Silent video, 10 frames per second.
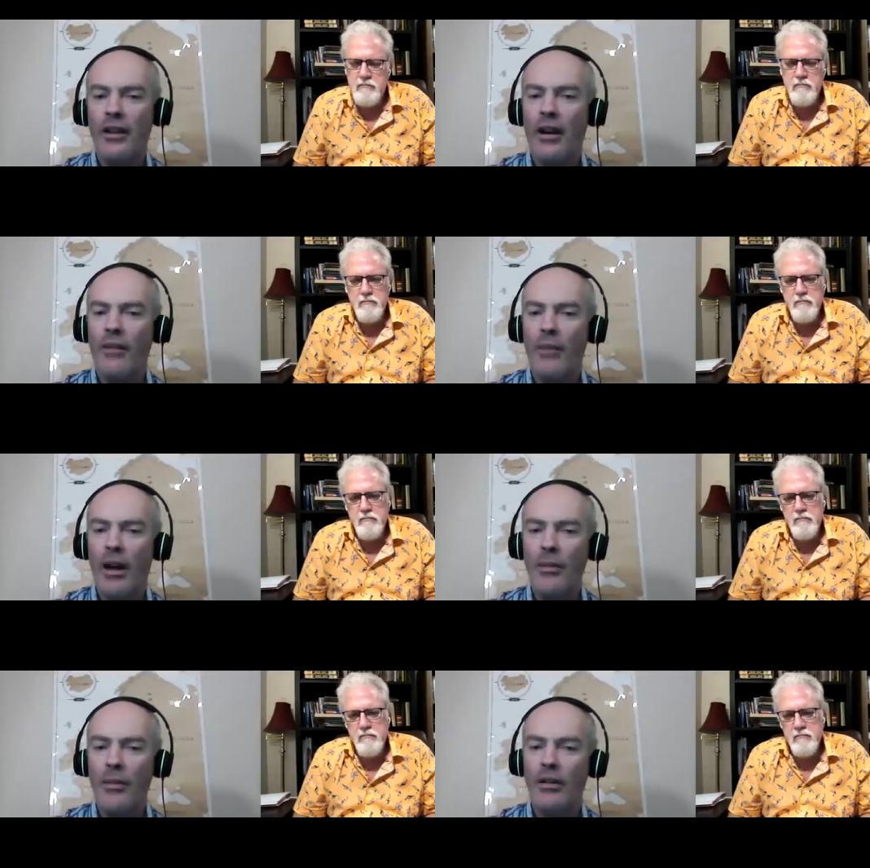Speaker 1: of
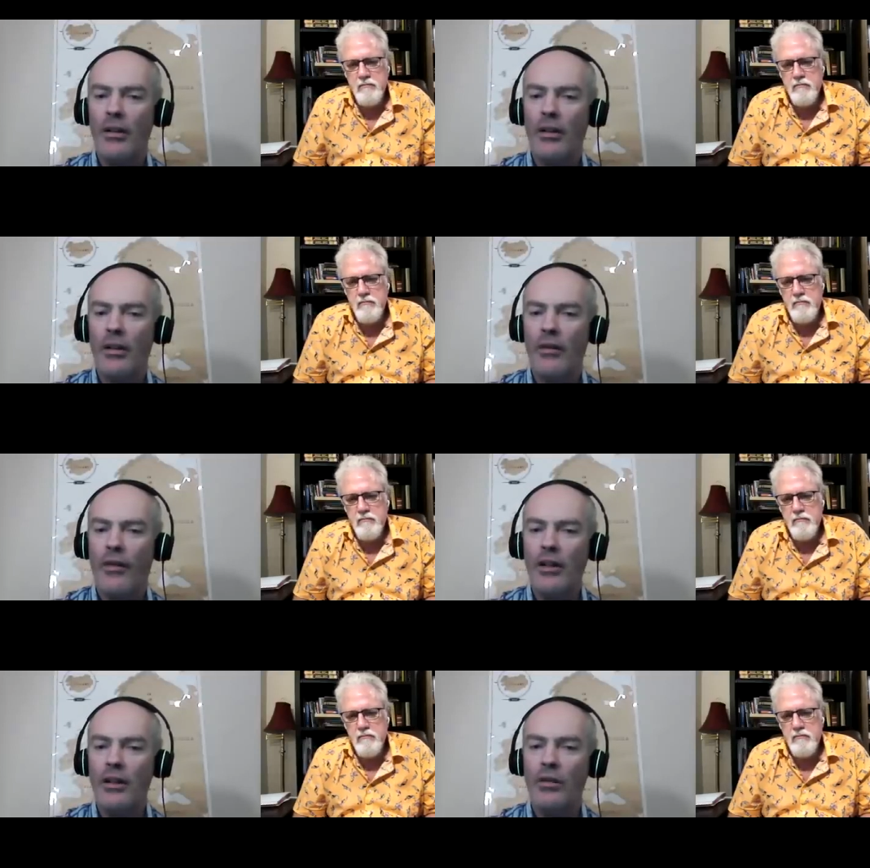Muhammad
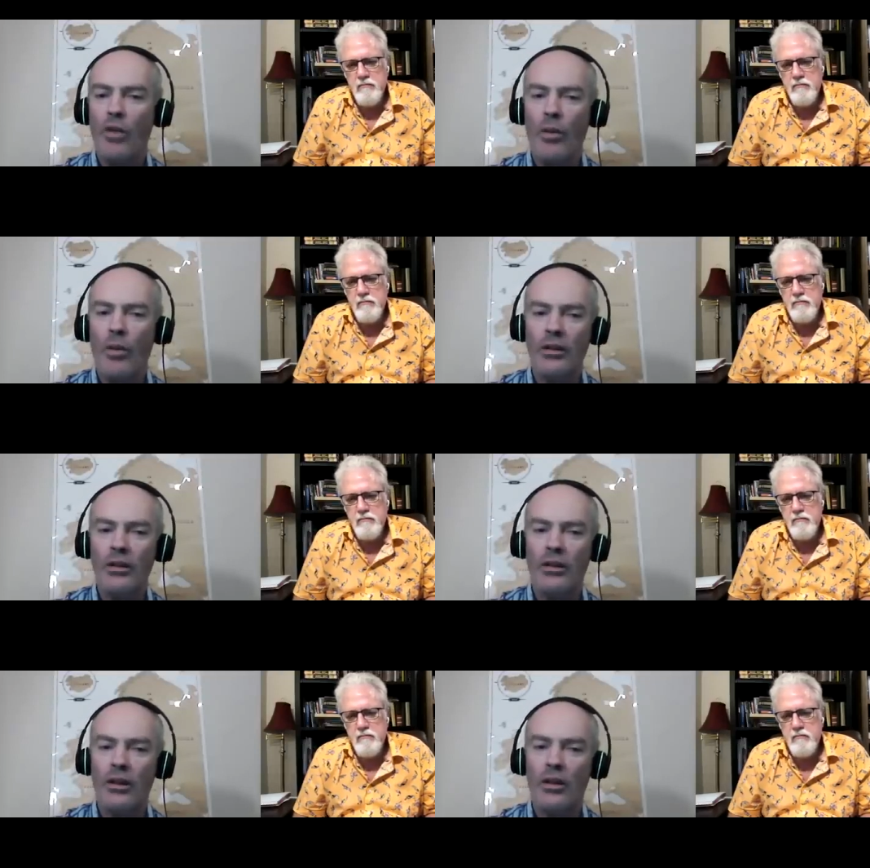fighting the Romans
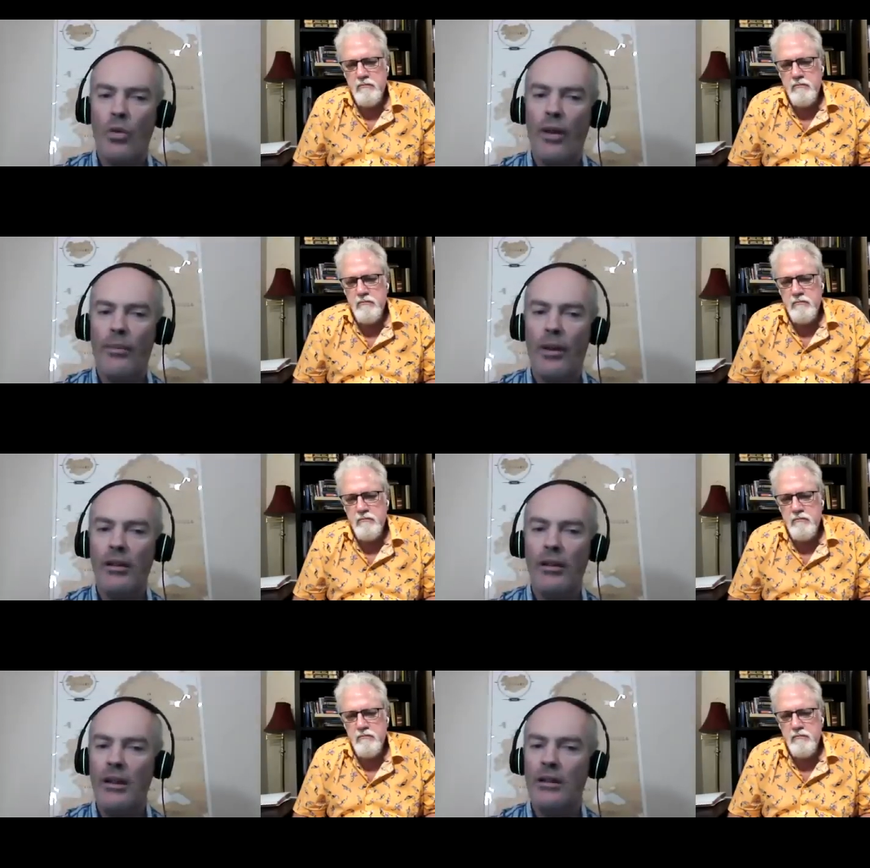12 miles
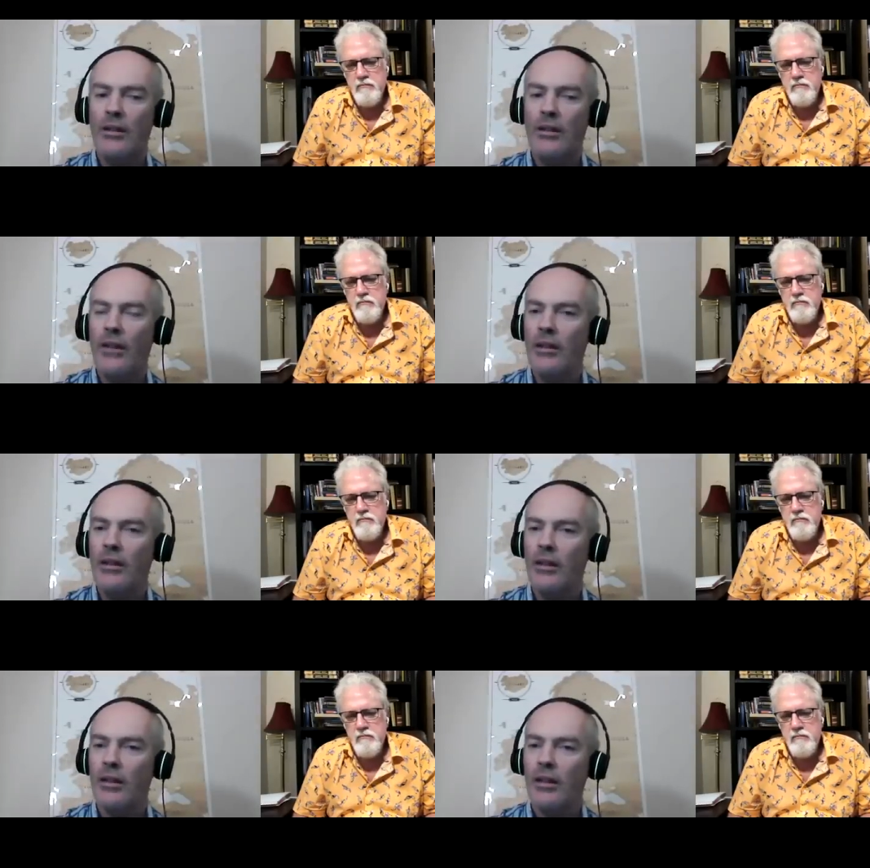east of
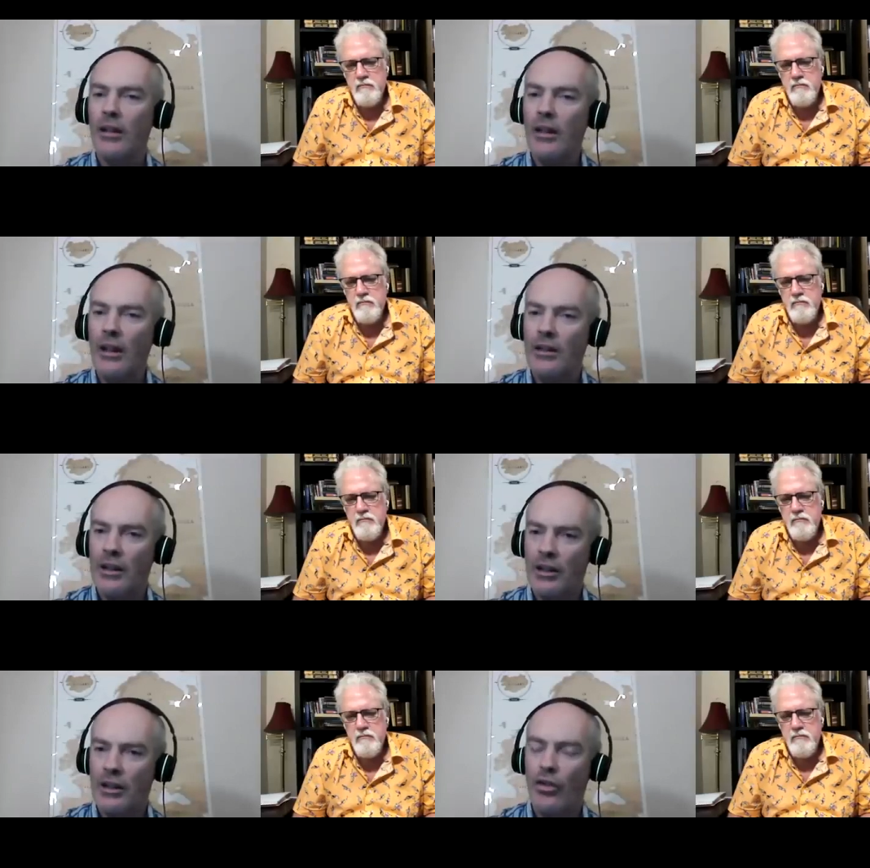Gaza in
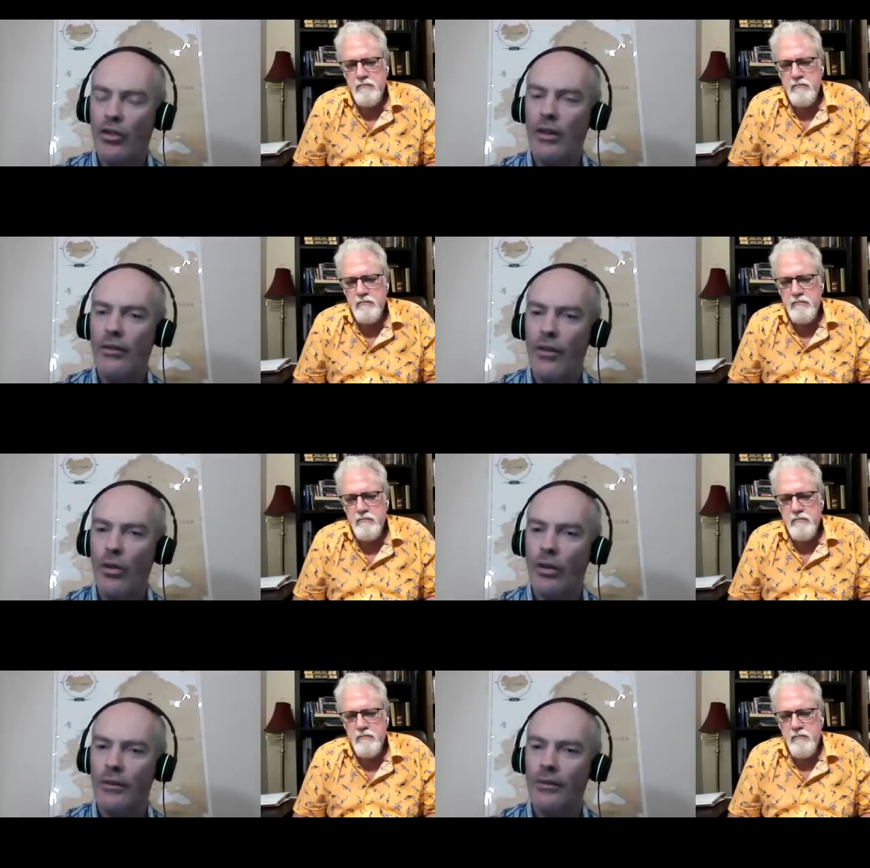634.
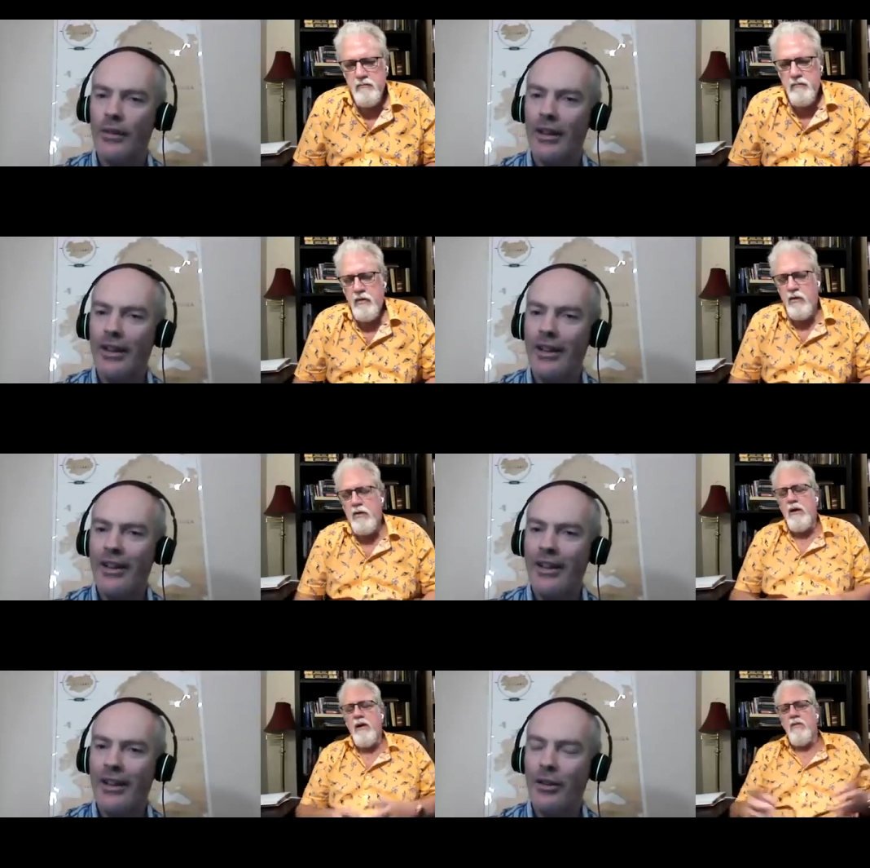
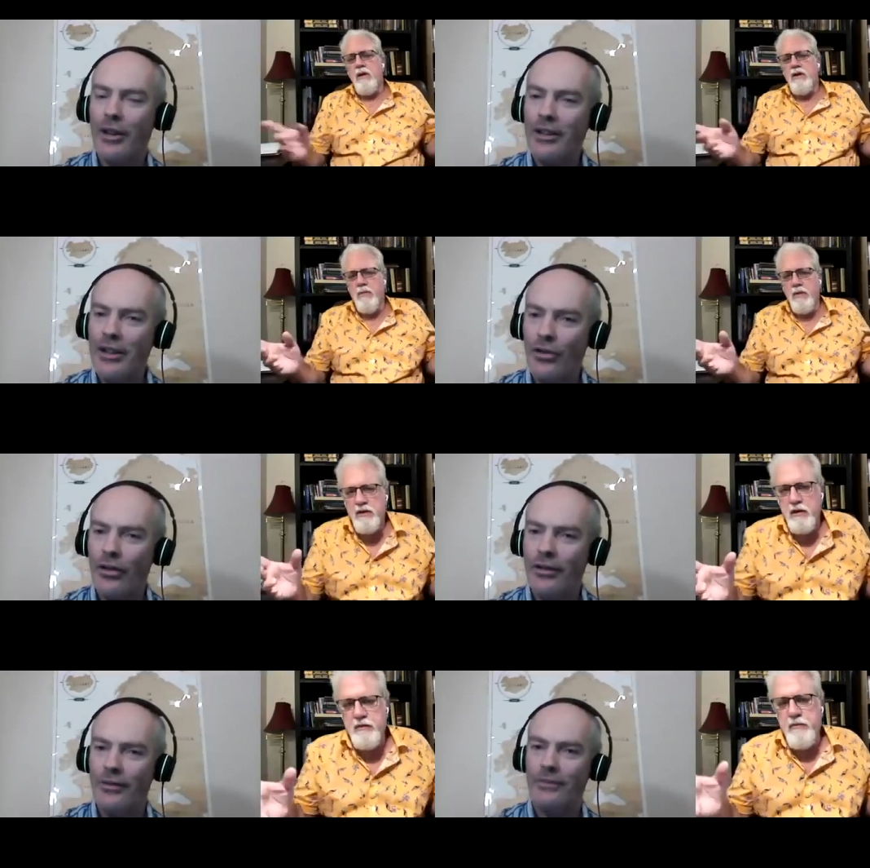
Speaker 2: Okay, now, uh, let's, let's,
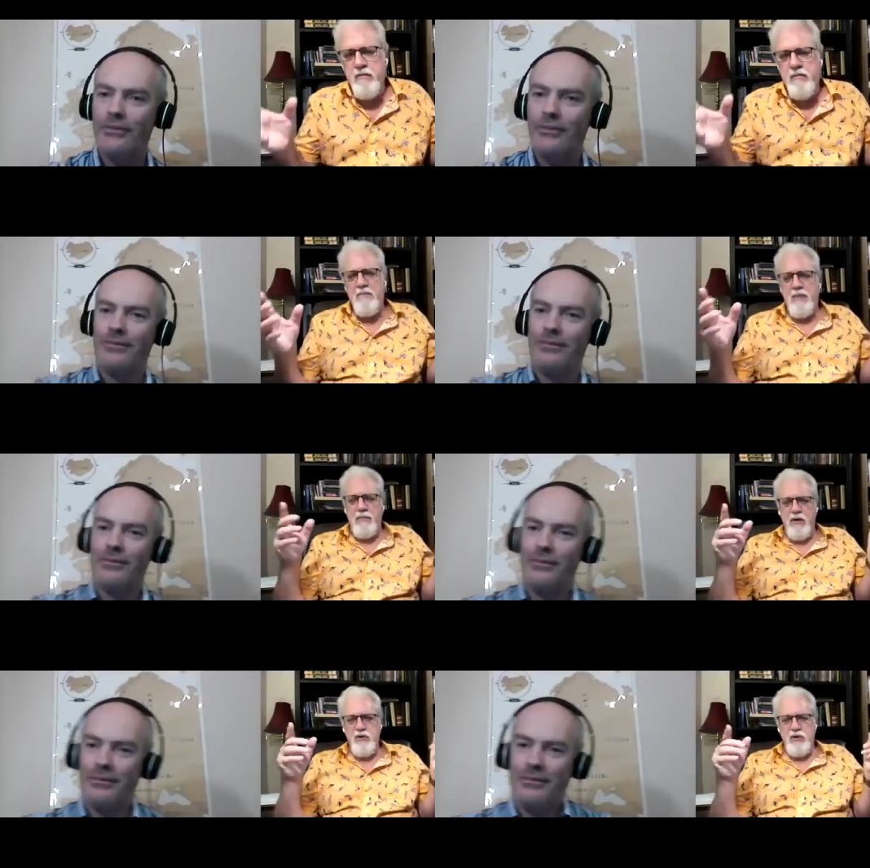let's, put a map up
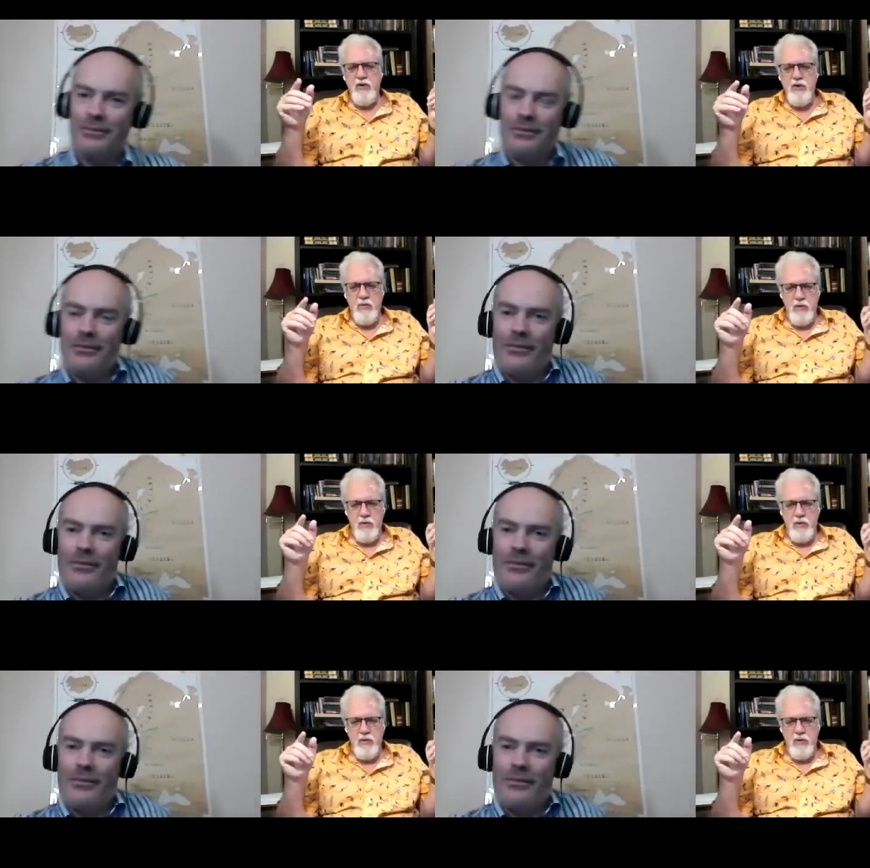there and show you where